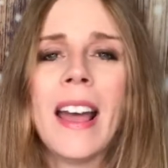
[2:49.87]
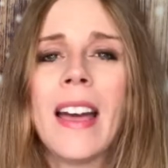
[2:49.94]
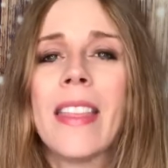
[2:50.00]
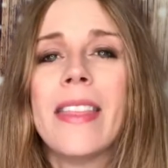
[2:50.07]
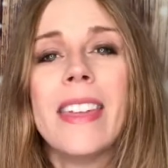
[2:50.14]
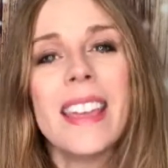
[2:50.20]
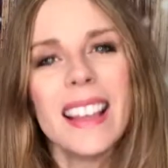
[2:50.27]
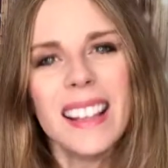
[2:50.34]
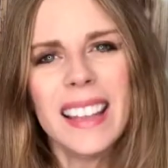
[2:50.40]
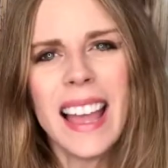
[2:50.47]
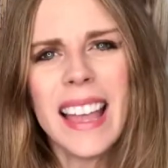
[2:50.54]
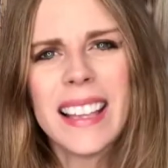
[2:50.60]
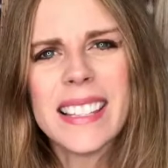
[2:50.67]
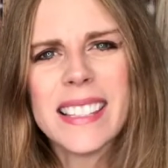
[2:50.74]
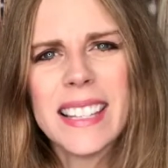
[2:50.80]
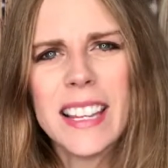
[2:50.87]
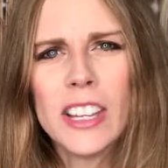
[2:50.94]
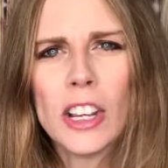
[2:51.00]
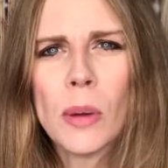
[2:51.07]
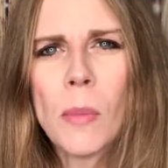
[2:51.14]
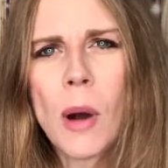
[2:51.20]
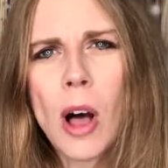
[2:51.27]
Think of like senior
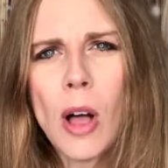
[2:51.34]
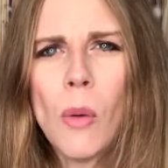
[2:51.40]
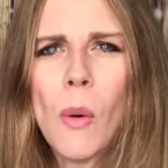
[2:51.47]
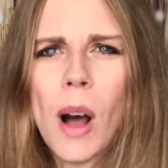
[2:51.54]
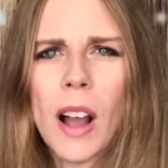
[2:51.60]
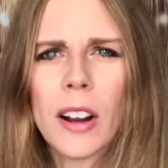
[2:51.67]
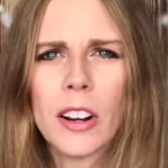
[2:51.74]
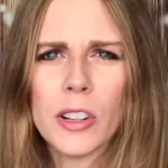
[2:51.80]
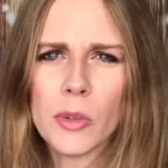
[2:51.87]
mall walkers.